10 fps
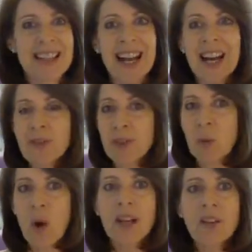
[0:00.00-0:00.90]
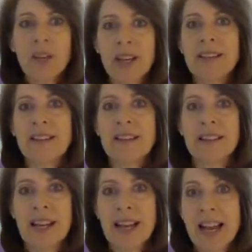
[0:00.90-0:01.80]
And after a while, you get into this
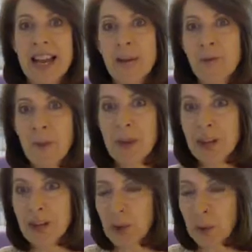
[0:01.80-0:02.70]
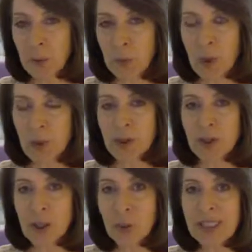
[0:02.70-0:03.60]
information overload. It's
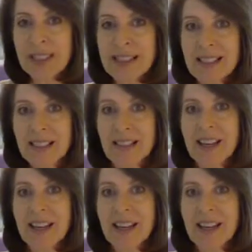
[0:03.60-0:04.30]
so easy to